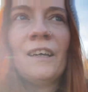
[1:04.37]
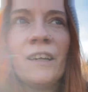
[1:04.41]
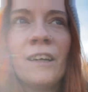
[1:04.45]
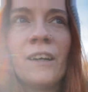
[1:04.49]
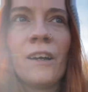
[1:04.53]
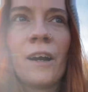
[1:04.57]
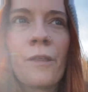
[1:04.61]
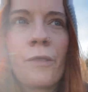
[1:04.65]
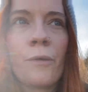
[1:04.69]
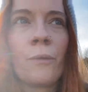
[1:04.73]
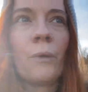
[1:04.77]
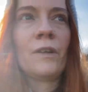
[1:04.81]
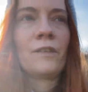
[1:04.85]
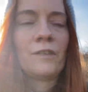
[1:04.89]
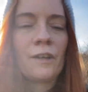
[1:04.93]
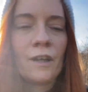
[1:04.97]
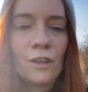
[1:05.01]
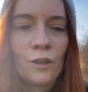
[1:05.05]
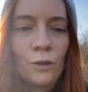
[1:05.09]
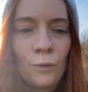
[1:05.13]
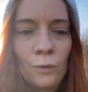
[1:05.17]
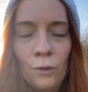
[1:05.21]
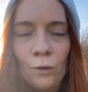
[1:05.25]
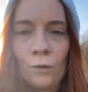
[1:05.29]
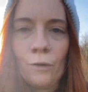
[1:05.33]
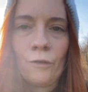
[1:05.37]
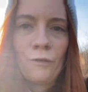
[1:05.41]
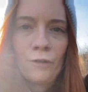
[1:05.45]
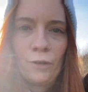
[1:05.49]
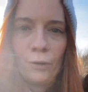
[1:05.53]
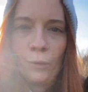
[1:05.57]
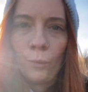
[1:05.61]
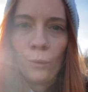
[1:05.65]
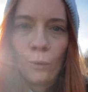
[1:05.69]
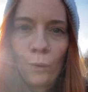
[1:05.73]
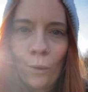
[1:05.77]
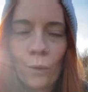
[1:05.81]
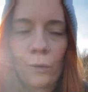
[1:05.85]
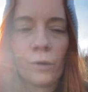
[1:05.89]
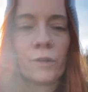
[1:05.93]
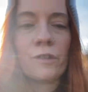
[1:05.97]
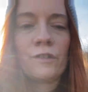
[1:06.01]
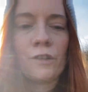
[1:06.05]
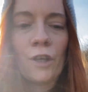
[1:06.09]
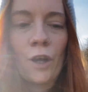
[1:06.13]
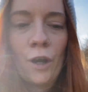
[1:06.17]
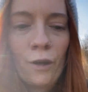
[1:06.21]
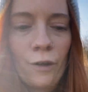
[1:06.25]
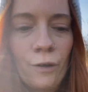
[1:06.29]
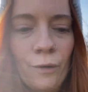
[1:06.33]
I thought I'd take you along for a little walk.
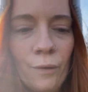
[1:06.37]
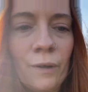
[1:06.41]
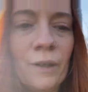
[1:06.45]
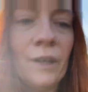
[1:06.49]
So